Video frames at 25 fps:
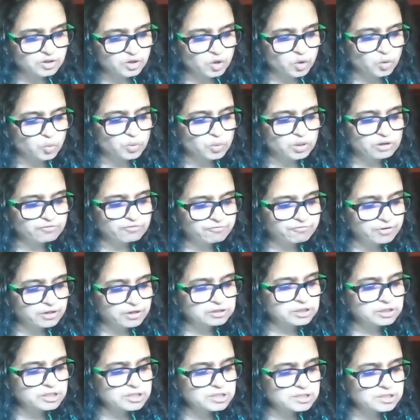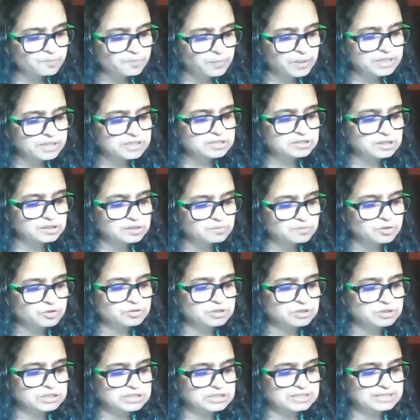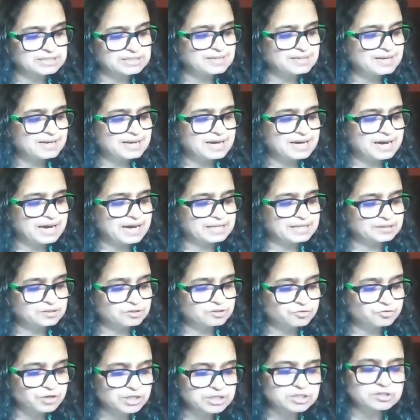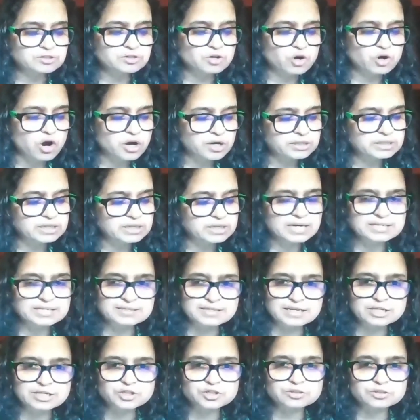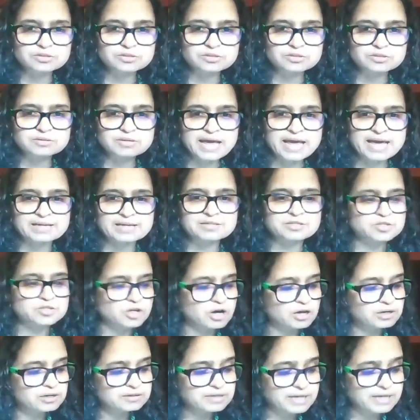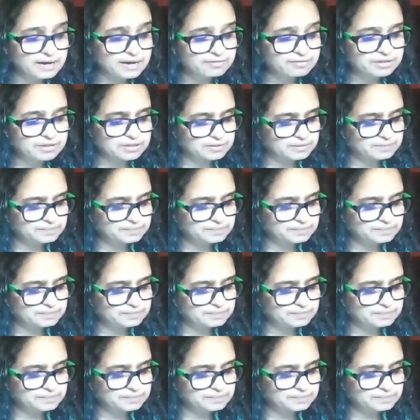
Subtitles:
will further split the community and threaten organization and solidarity.